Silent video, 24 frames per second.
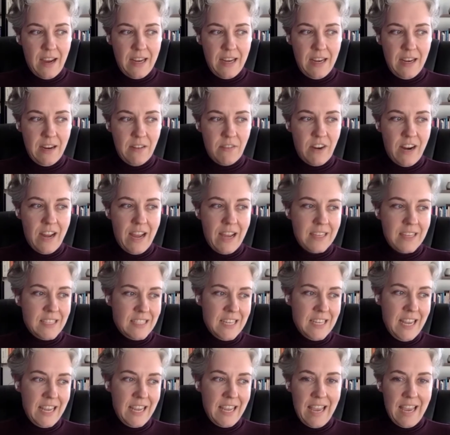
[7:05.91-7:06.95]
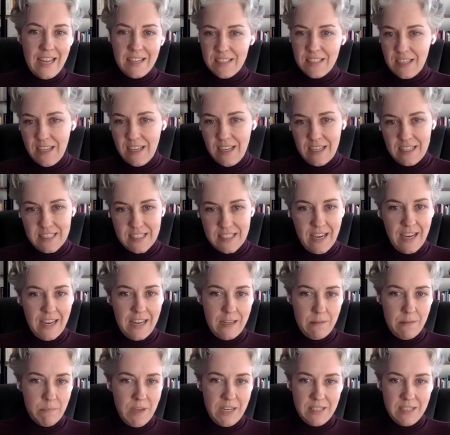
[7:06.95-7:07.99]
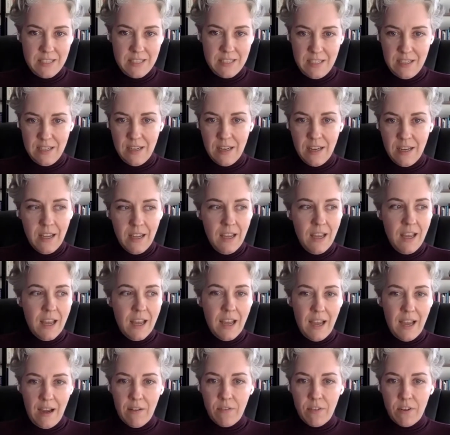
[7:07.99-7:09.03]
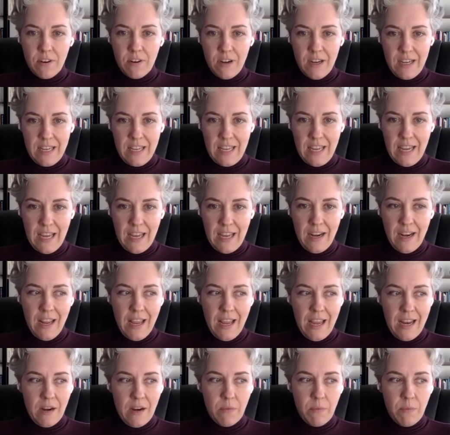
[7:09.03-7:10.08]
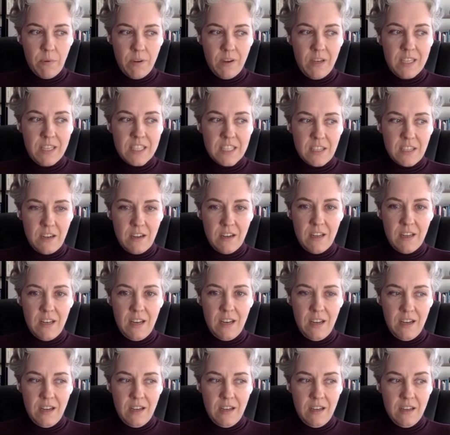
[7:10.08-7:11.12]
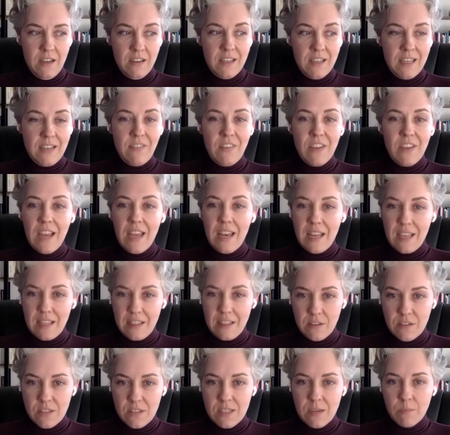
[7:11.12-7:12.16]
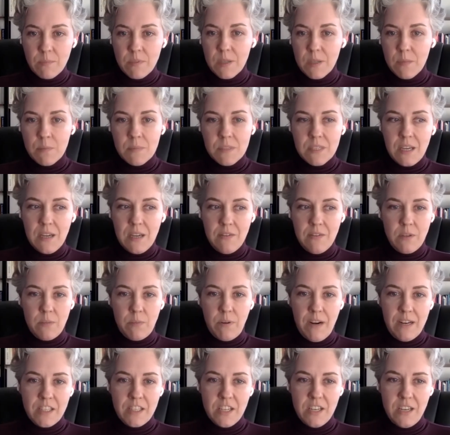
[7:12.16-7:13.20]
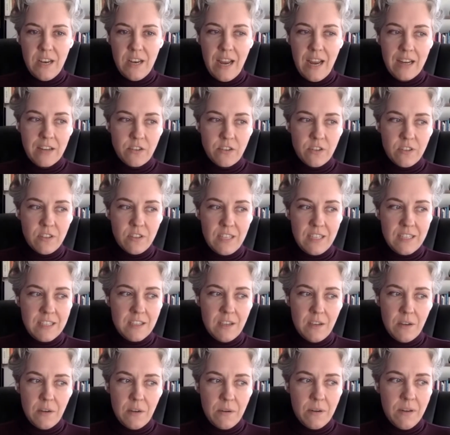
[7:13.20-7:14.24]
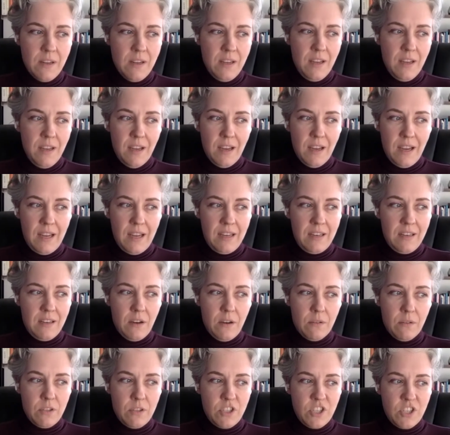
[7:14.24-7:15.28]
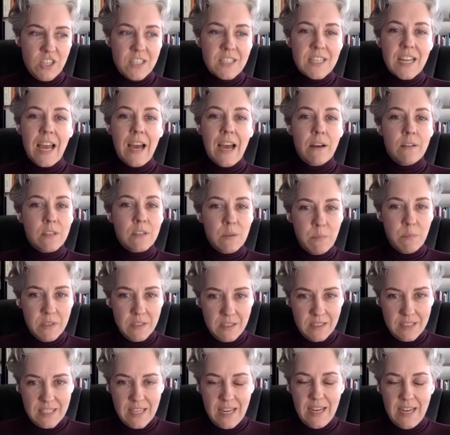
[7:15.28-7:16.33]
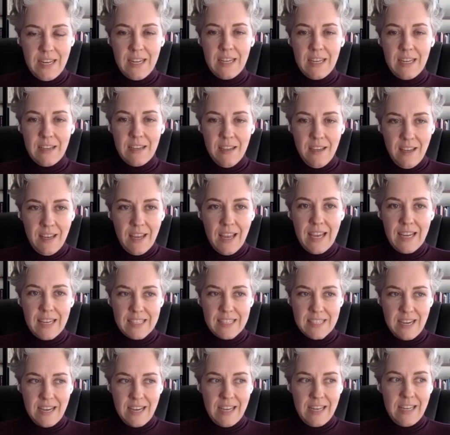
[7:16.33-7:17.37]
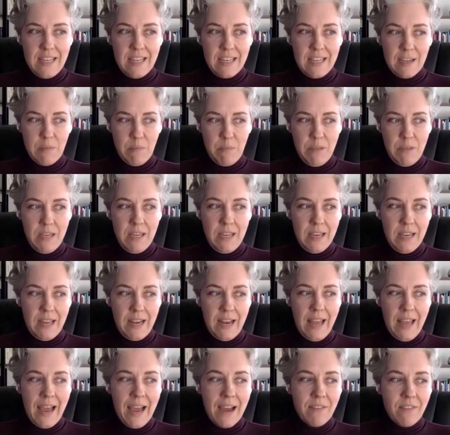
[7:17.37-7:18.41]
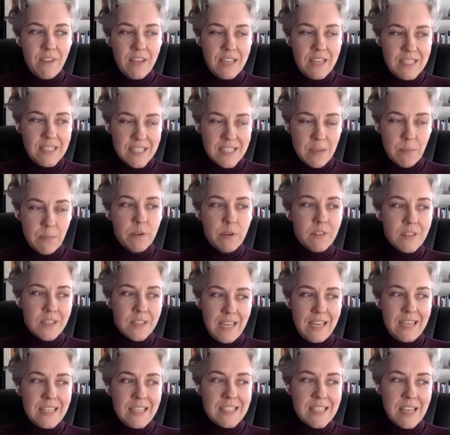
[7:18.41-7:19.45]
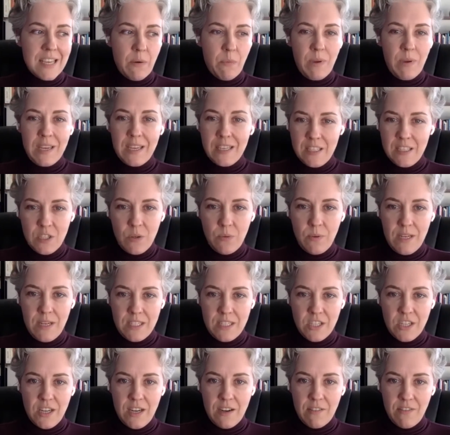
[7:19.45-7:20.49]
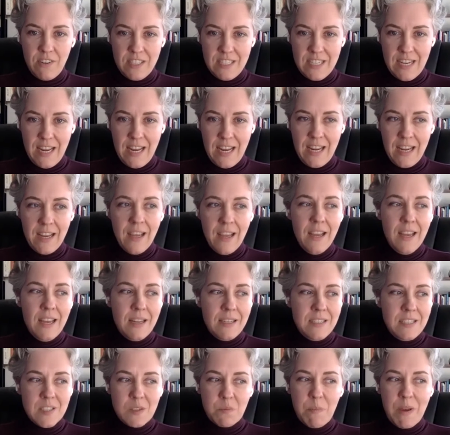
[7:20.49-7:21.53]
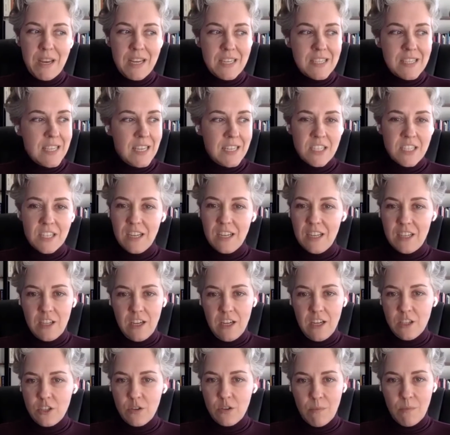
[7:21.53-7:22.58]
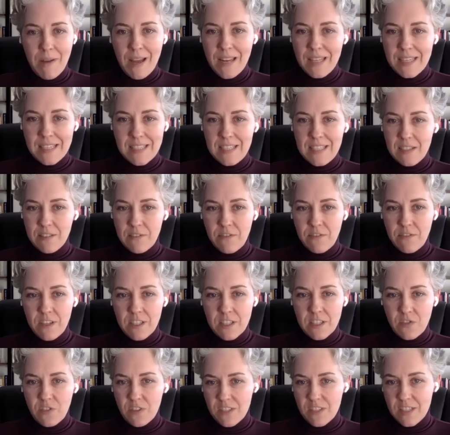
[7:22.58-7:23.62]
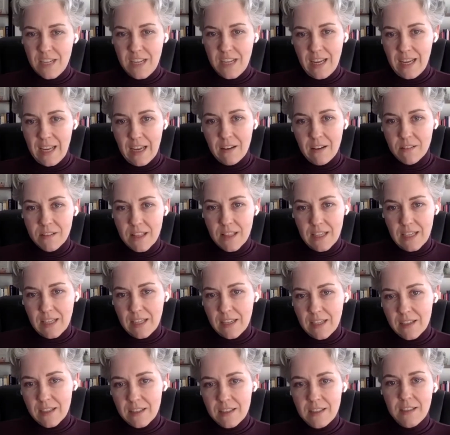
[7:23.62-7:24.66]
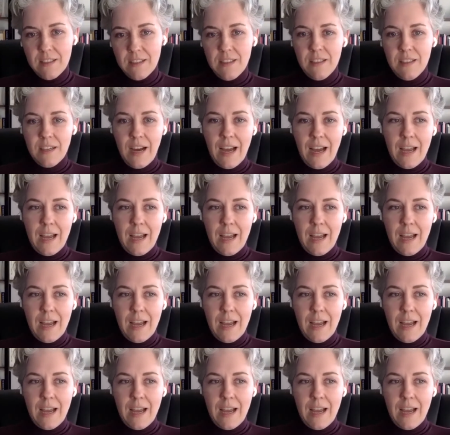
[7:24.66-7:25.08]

I never had to take anti anxiety medicine ever again. And it really started uh, alleviating those symptoms of depression naturally. So I know just how debilitating anxiety can be. And having simple things that we can do each and every day just makes such a, a tremendous difference for staying healthy. Mm-hmm.